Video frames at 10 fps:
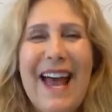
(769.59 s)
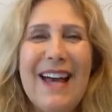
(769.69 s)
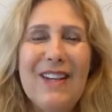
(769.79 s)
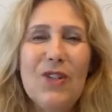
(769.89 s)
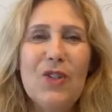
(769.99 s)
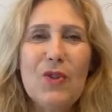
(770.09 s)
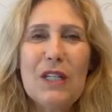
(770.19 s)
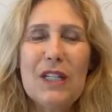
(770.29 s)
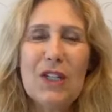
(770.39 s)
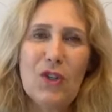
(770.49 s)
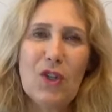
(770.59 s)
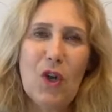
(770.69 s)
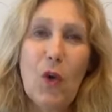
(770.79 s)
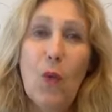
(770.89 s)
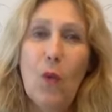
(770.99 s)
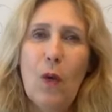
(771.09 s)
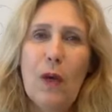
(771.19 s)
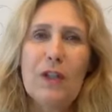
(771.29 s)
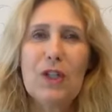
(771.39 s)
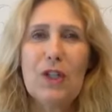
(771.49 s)
and you do need to know
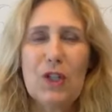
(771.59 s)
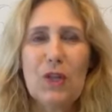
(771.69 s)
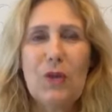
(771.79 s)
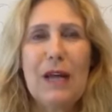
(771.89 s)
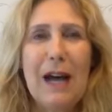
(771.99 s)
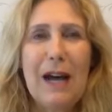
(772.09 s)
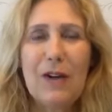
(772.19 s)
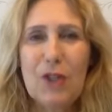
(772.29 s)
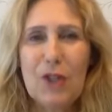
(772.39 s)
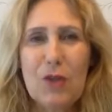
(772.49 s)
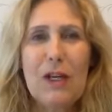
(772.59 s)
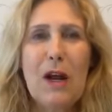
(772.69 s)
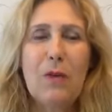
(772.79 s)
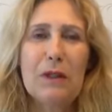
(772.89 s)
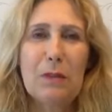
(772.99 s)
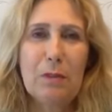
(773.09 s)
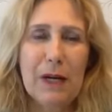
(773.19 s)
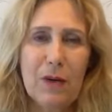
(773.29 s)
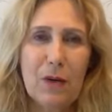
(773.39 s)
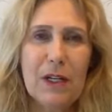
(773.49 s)
what to do and how to do it and what the
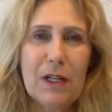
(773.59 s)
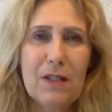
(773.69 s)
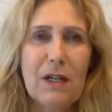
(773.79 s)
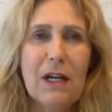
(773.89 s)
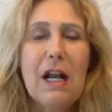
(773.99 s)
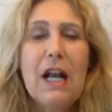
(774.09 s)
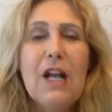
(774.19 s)
priorities are.